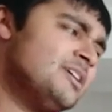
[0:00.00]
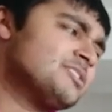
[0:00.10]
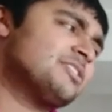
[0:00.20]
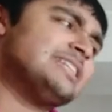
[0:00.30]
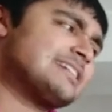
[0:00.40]

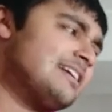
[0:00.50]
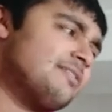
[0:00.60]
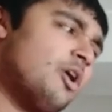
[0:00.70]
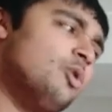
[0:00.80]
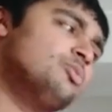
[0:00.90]
So this kind of
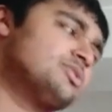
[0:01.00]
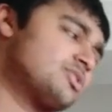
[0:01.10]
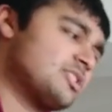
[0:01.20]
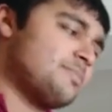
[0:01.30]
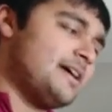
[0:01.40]
holds
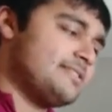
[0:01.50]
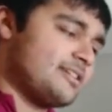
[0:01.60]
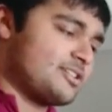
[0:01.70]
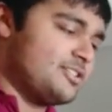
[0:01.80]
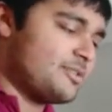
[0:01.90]
just by
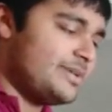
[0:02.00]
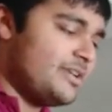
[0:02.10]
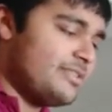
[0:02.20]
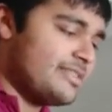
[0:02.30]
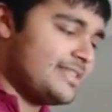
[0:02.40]
induction. So we know
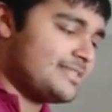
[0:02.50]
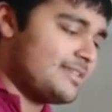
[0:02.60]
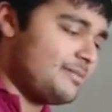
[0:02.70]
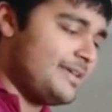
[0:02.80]
that this term